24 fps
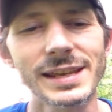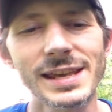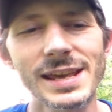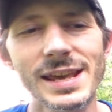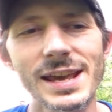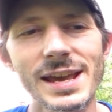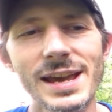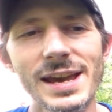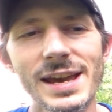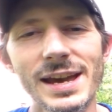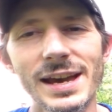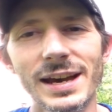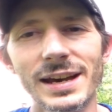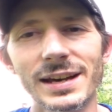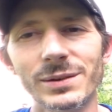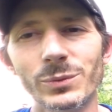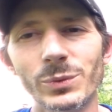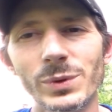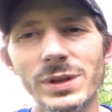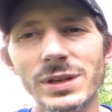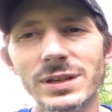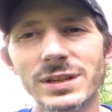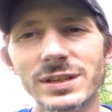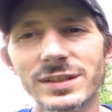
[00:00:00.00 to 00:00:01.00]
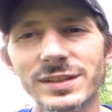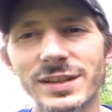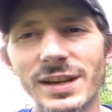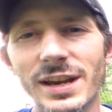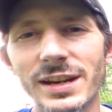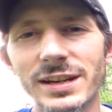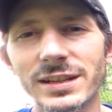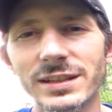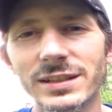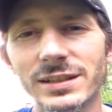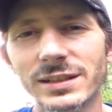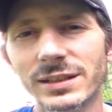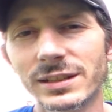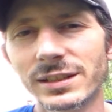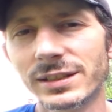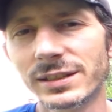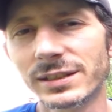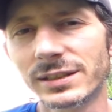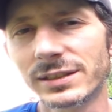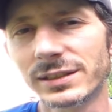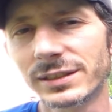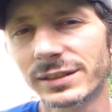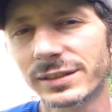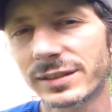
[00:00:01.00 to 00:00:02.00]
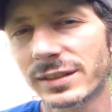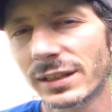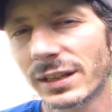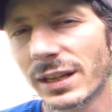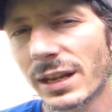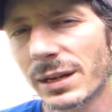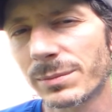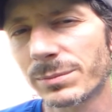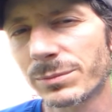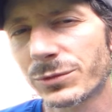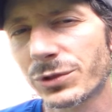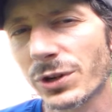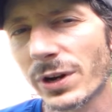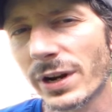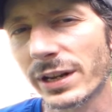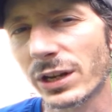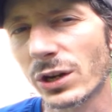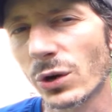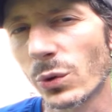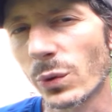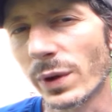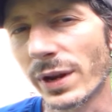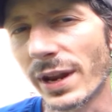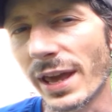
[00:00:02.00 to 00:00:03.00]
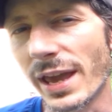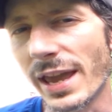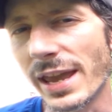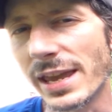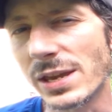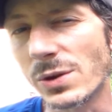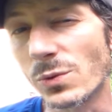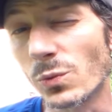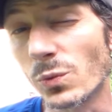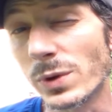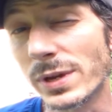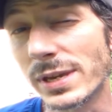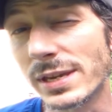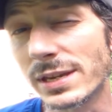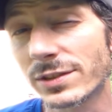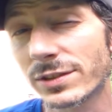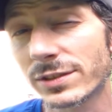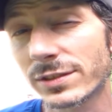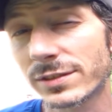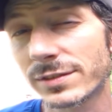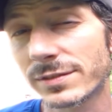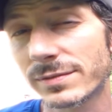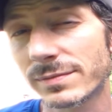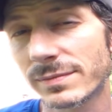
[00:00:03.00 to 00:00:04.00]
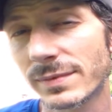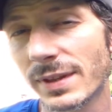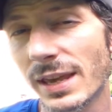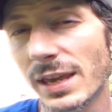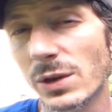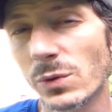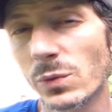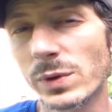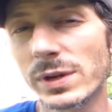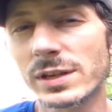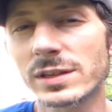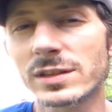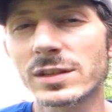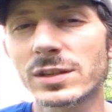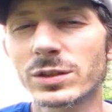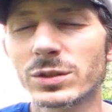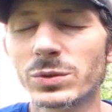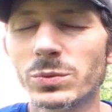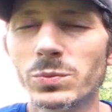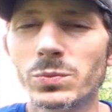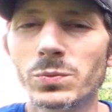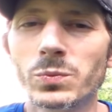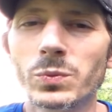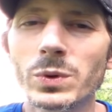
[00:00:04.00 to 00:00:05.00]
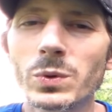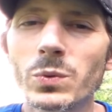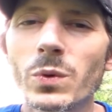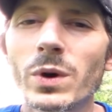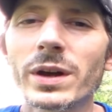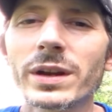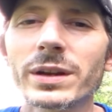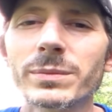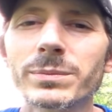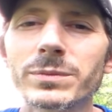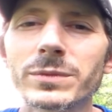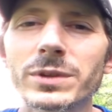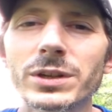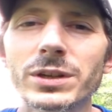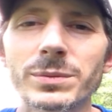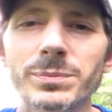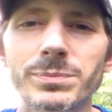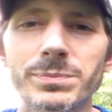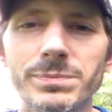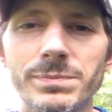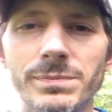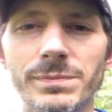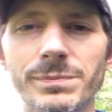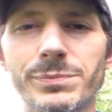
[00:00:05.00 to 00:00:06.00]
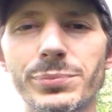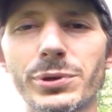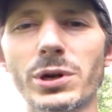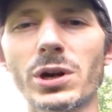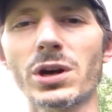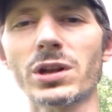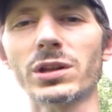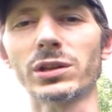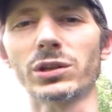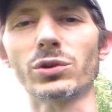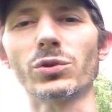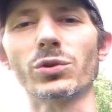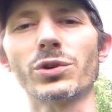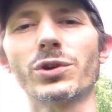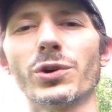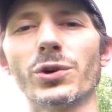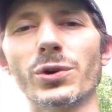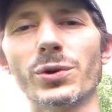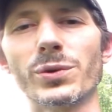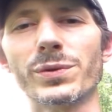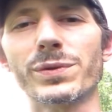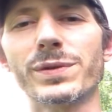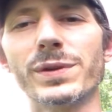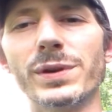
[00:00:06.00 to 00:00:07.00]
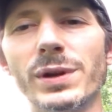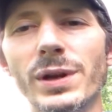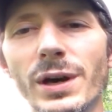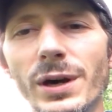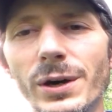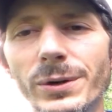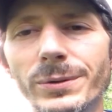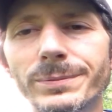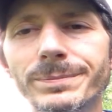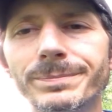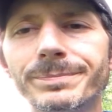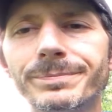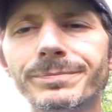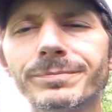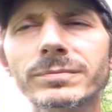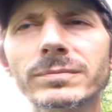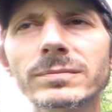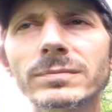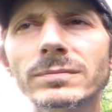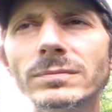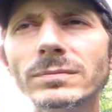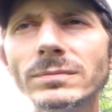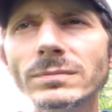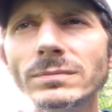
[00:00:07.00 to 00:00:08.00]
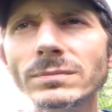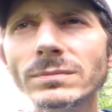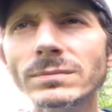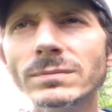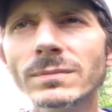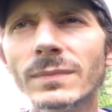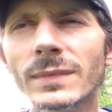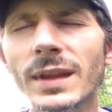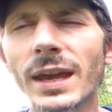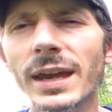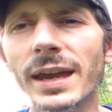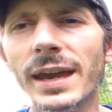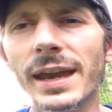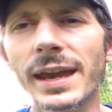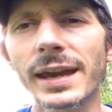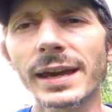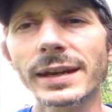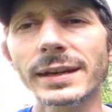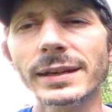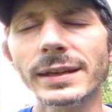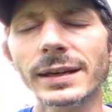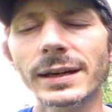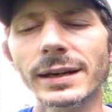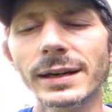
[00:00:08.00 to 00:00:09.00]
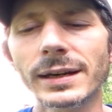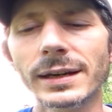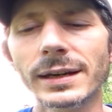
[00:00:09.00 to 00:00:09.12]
yeah, we decided to let them try and go in 8 weeks, because we want them to put on a little girth, you know? And